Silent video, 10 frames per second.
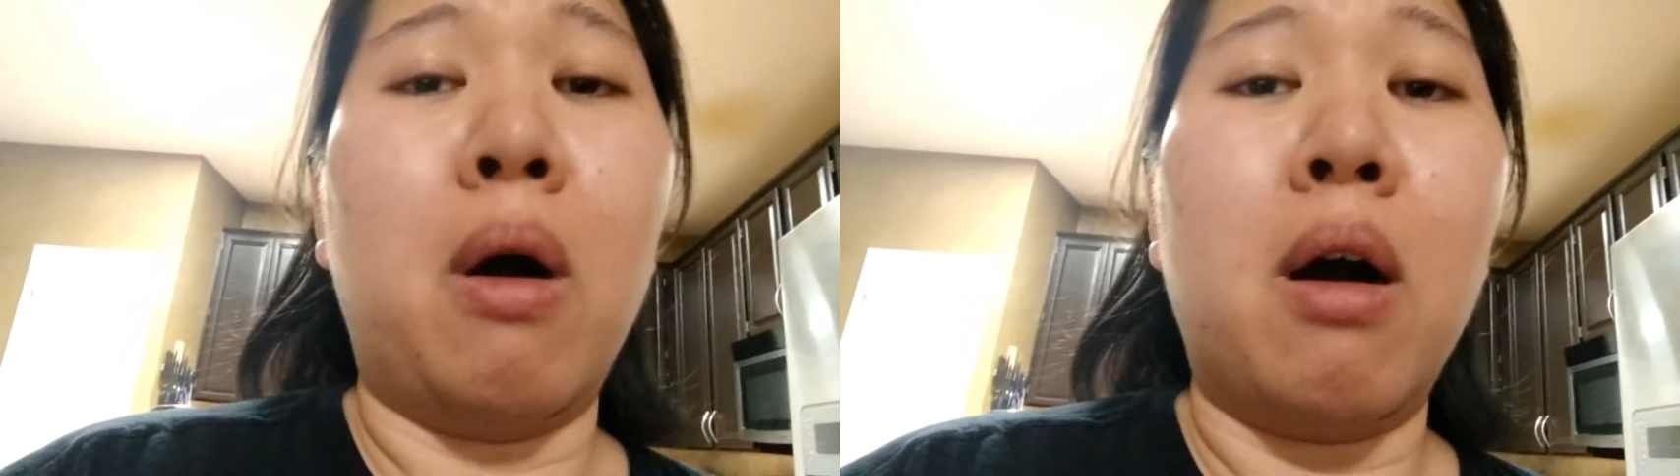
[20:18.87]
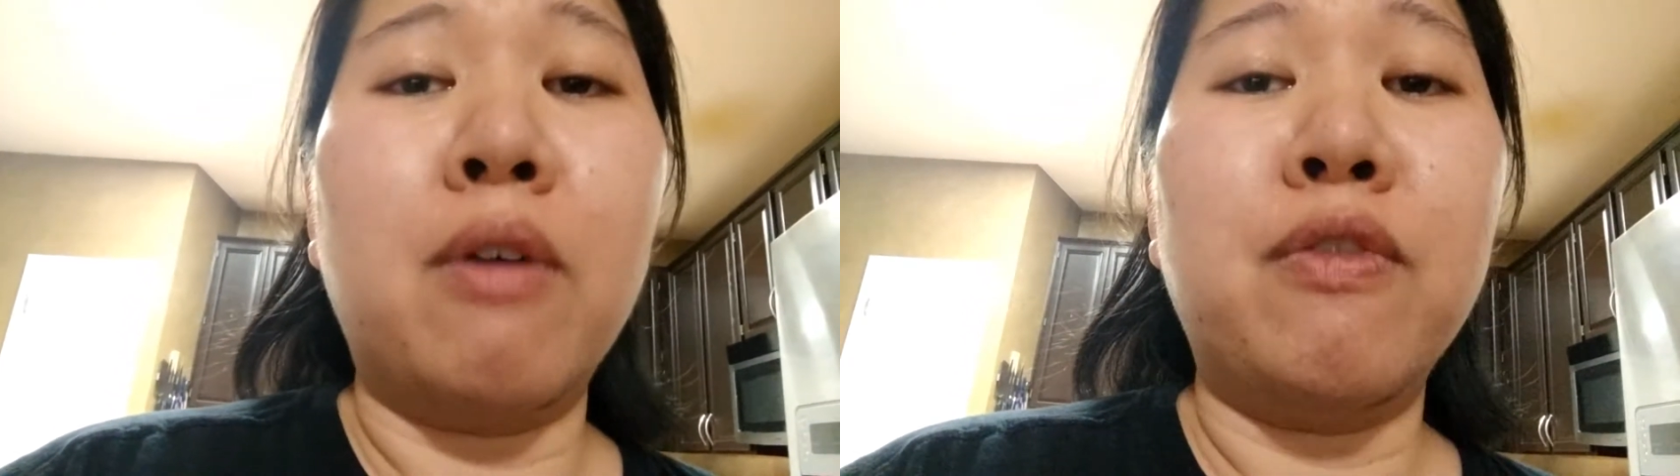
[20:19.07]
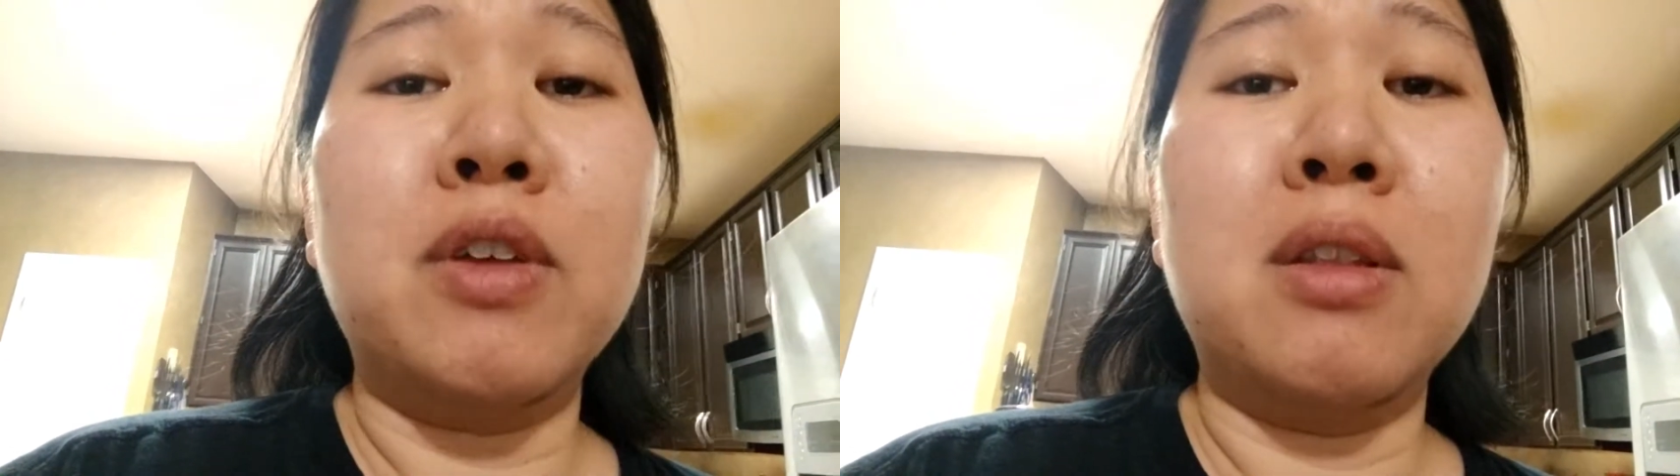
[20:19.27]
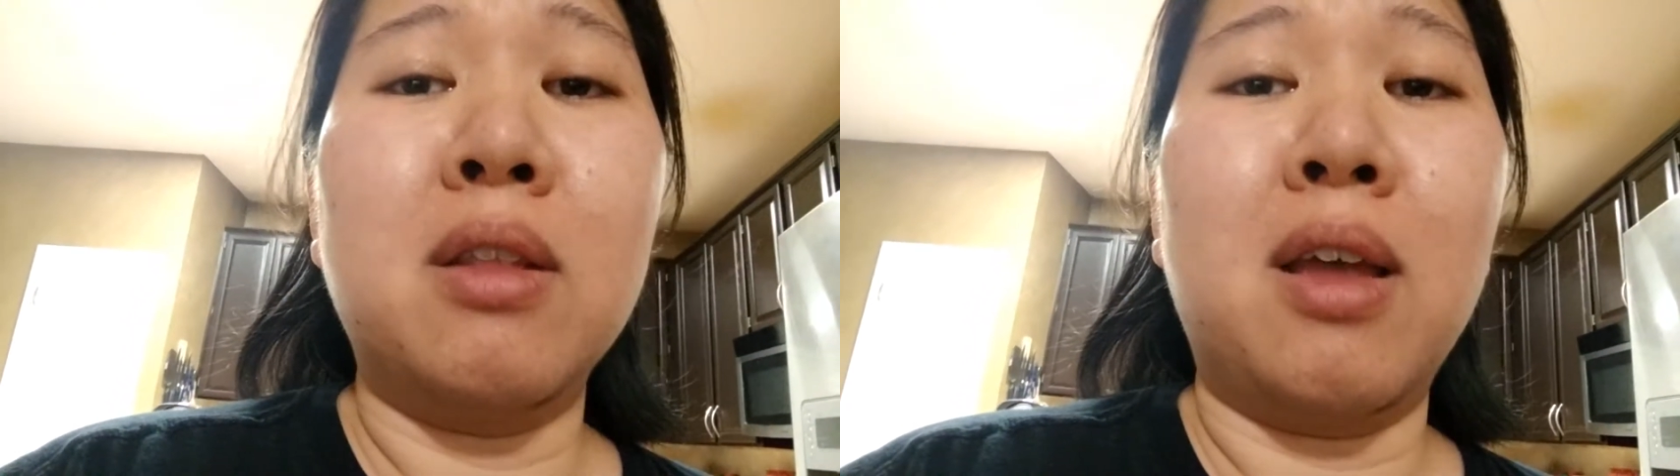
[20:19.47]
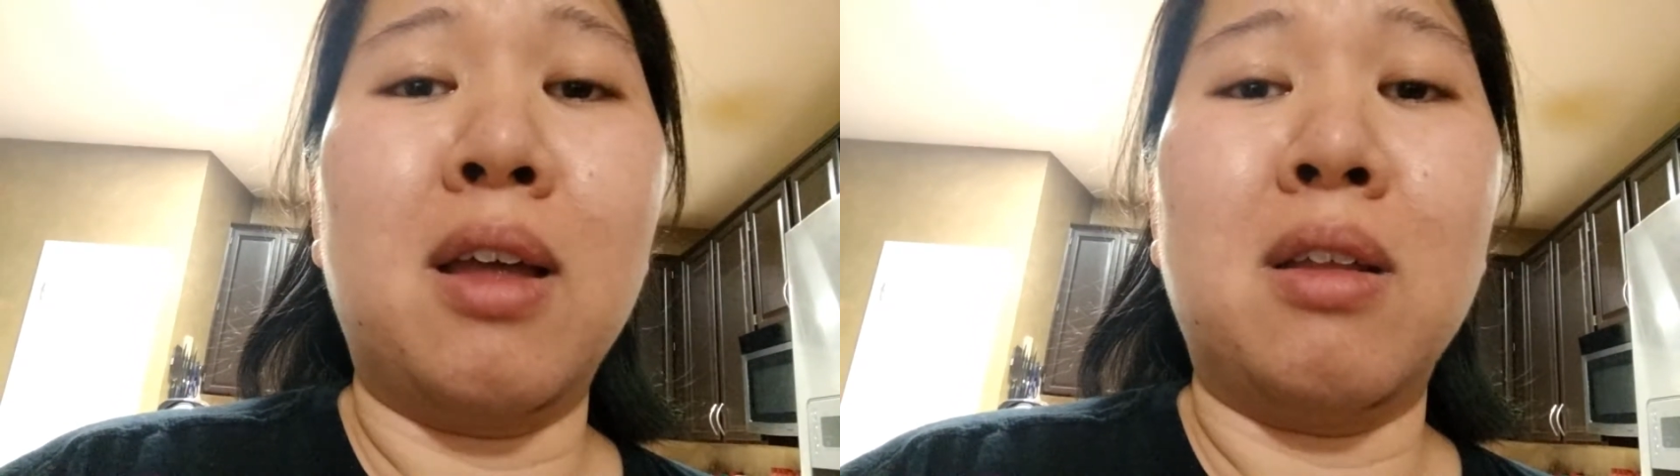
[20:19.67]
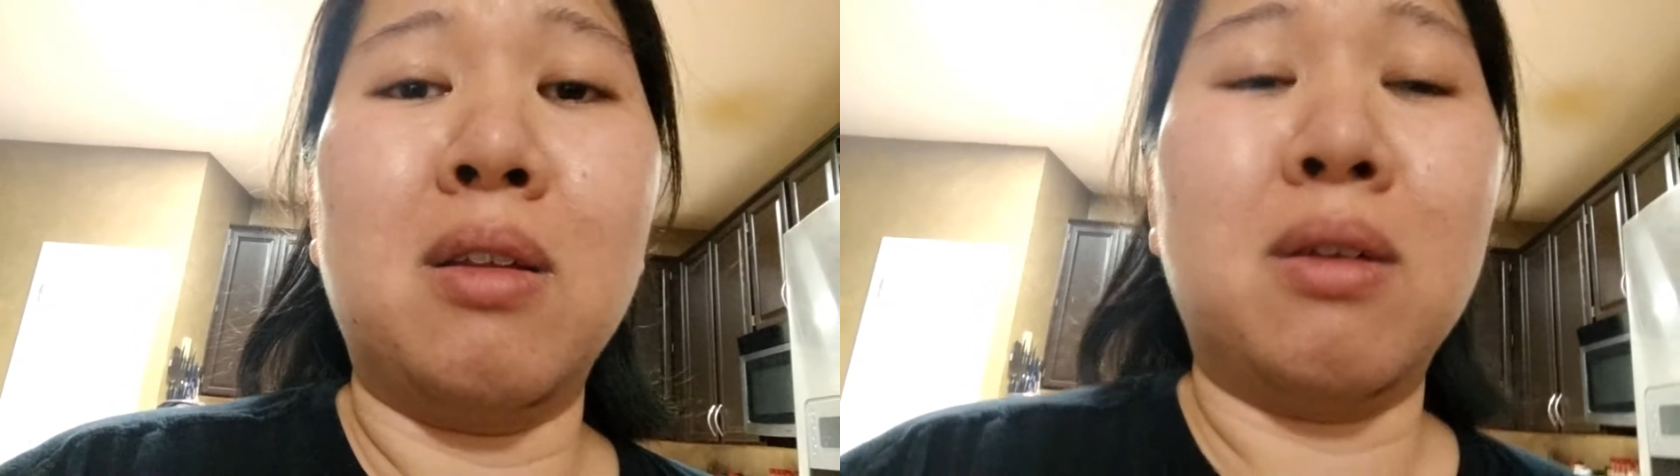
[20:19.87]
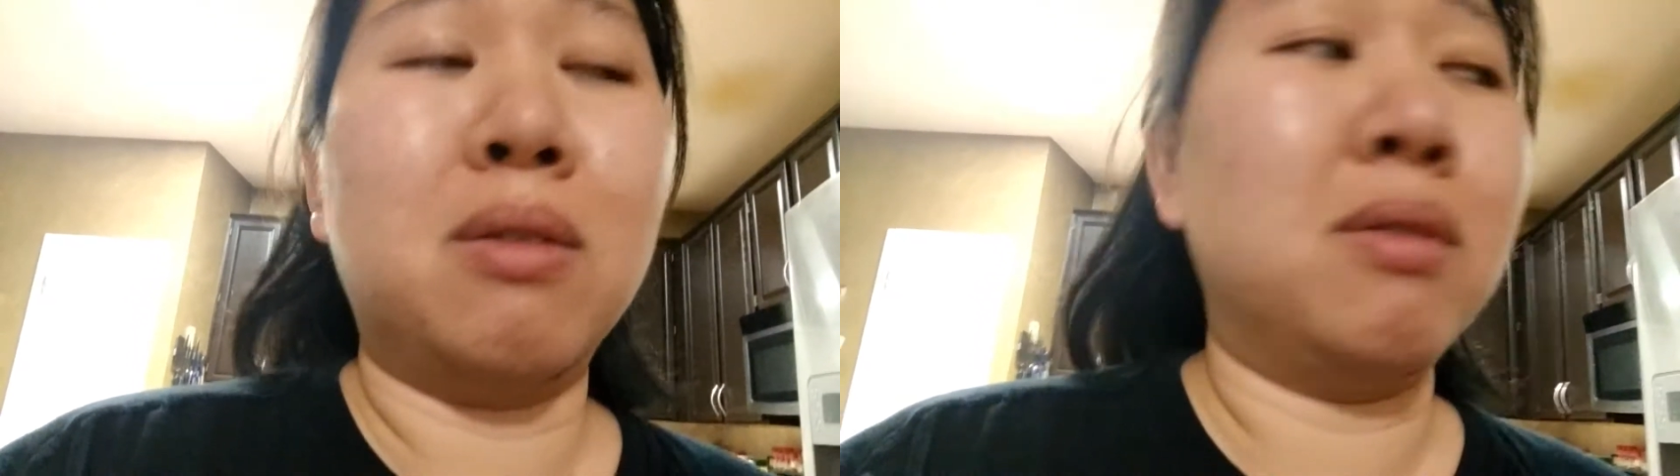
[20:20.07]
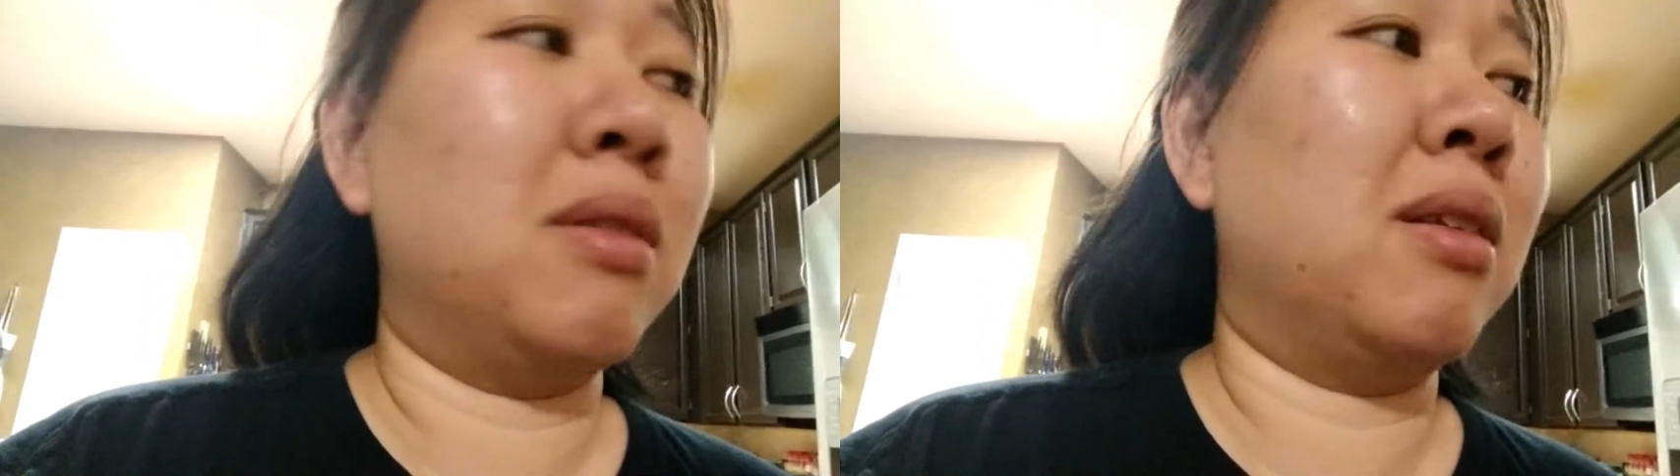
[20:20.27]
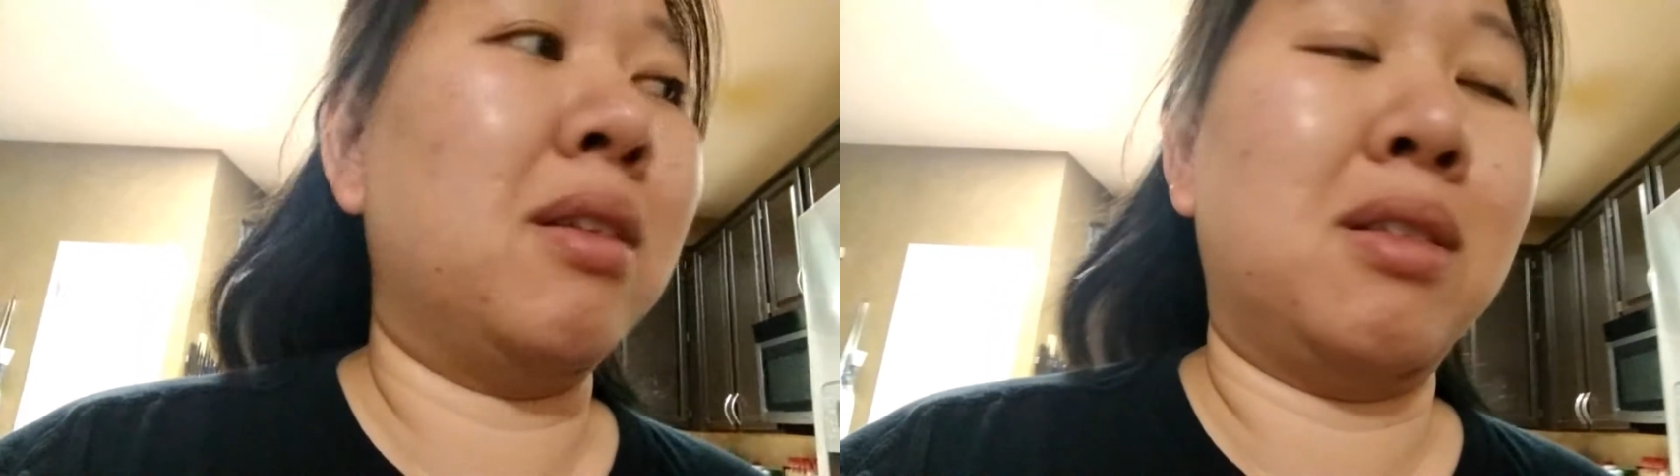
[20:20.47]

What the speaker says: often that, you know,